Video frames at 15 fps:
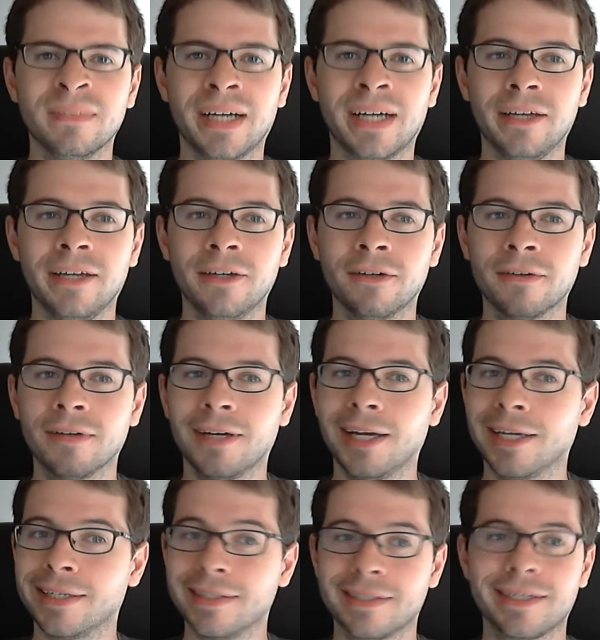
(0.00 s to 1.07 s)
I know I
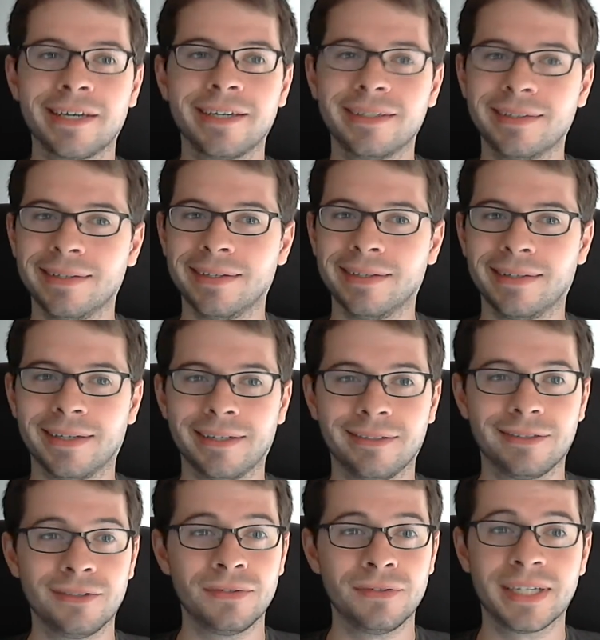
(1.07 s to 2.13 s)
can say it in
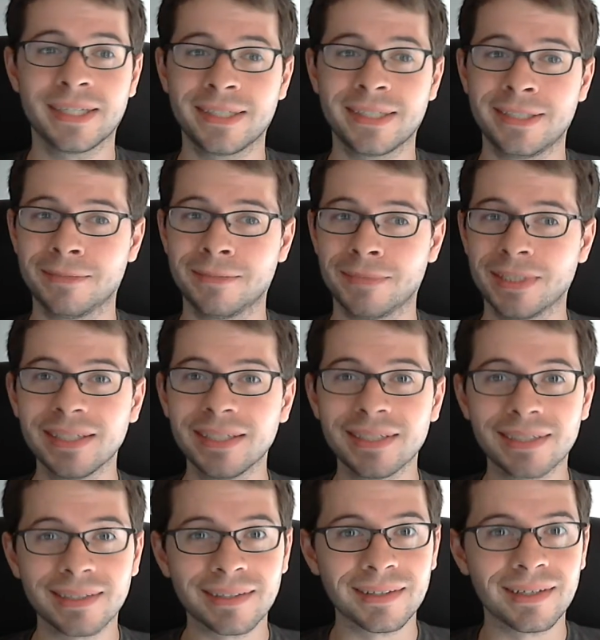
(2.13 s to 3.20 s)
like 2 seconds, but it's
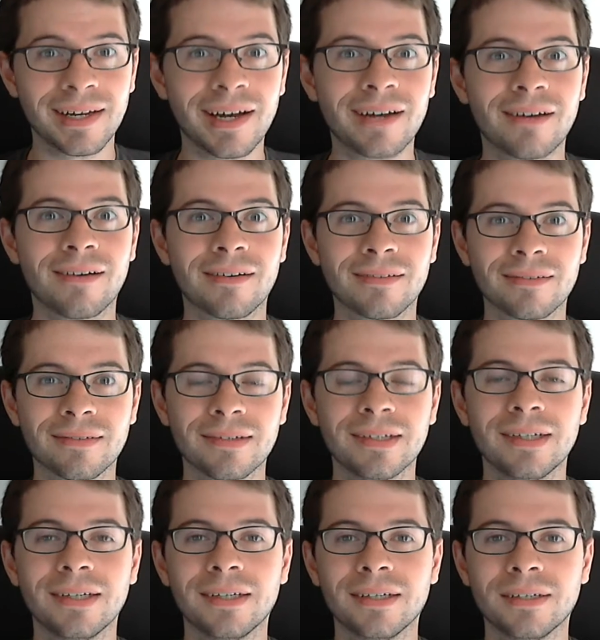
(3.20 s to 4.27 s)
a lot harder
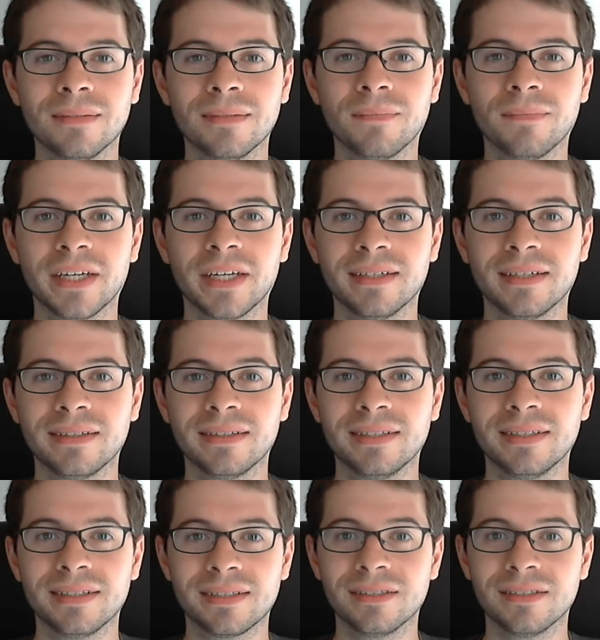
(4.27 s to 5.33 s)
than it
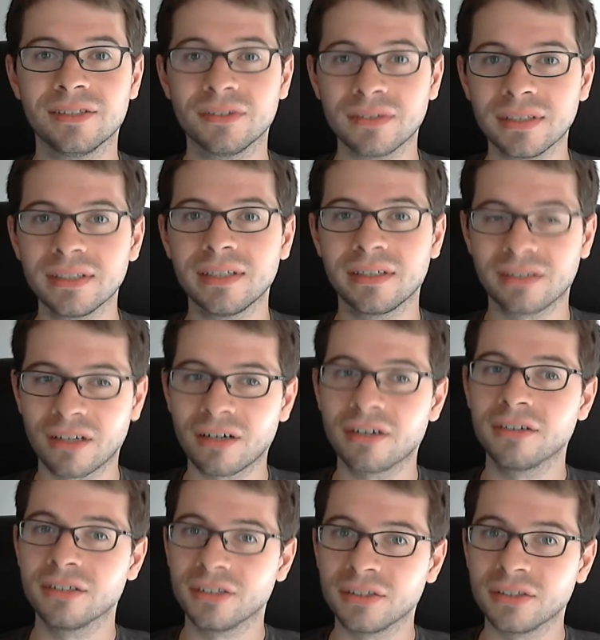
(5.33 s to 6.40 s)
is to do it. It's a lot
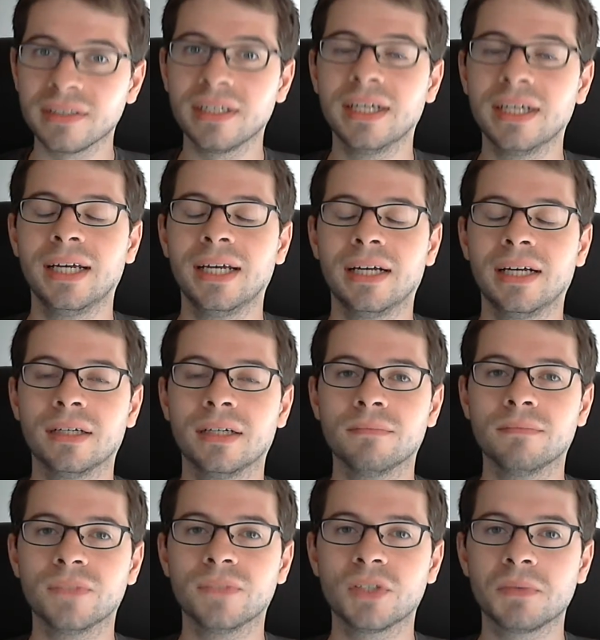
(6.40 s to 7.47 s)
harder to do
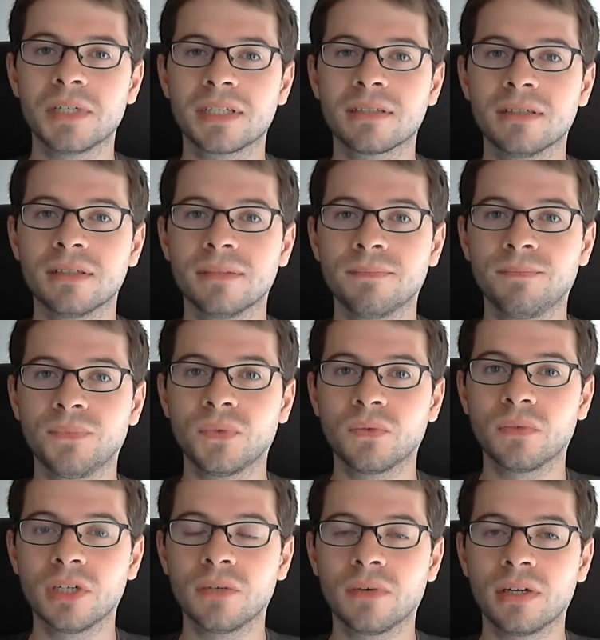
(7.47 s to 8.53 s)
it. So basically,
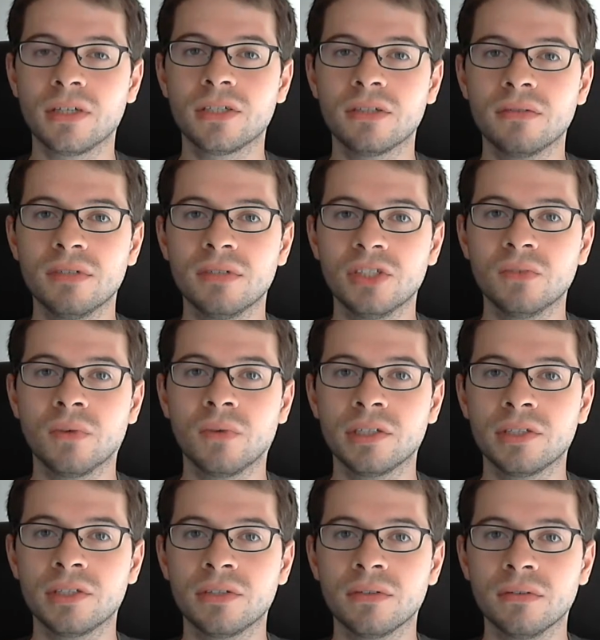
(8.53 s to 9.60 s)
what you want to do is you want
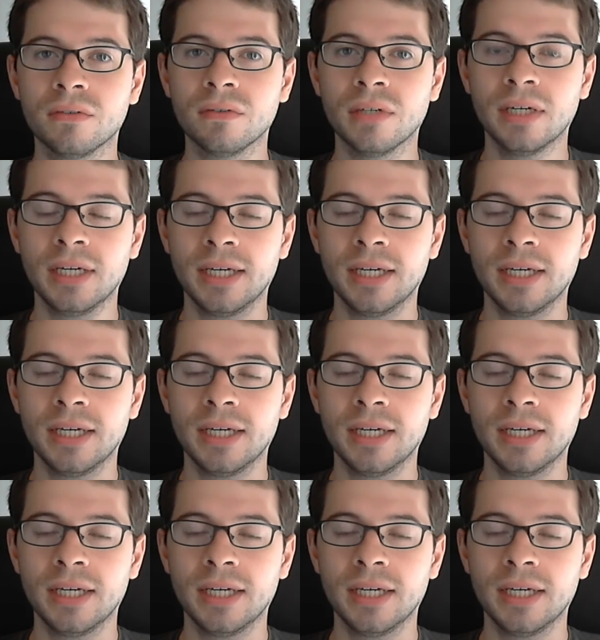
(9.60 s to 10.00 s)
to